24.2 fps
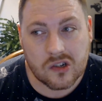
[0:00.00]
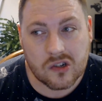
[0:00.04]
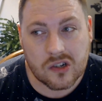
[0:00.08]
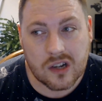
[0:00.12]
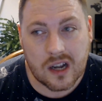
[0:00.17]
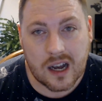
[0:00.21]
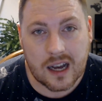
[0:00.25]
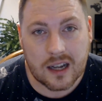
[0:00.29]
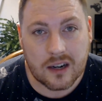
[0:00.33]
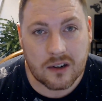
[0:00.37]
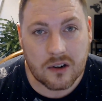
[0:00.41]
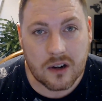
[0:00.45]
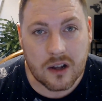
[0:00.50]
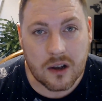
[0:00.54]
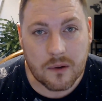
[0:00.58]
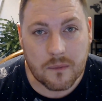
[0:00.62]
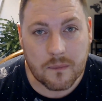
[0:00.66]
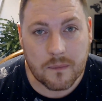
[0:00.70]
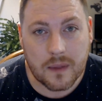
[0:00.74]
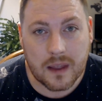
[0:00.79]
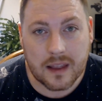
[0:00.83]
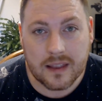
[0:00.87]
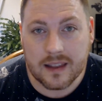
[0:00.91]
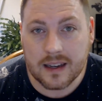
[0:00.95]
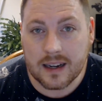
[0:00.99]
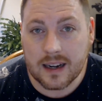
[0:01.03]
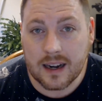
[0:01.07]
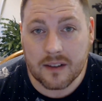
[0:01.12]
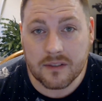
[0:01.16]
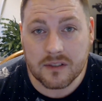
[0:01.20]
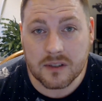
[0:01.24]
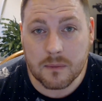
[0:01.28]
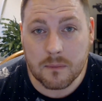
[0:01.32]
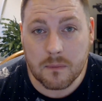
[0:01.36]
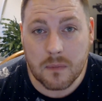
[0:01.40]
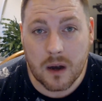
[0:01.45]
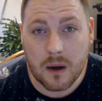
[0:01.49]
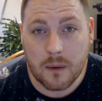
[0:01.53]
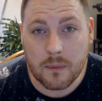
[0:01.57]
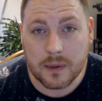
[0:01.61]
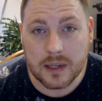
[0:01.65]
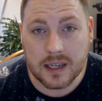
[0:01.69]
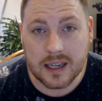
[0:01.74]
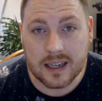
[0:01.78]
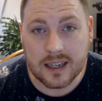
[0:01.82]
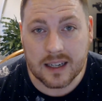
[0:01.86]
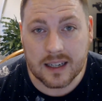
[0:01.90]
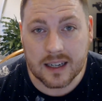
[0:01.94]
I don't know. And then I have some
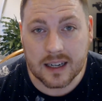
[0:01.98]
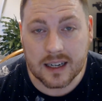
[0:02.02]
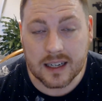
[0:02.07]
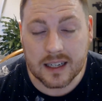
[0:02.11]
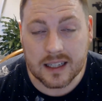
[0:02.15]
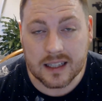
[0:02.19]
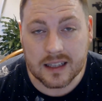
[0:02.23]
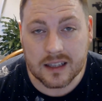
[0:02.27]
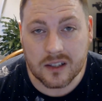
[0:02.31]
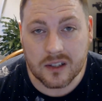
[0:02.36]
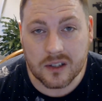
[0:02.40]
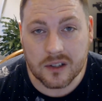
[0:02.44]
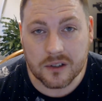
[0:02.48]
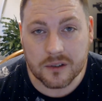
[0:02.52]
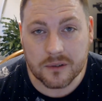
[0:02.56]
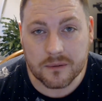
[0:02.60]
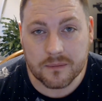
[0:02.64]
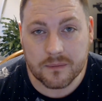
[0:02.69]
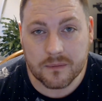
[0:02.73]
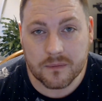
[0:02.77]
bobbinating I need to do.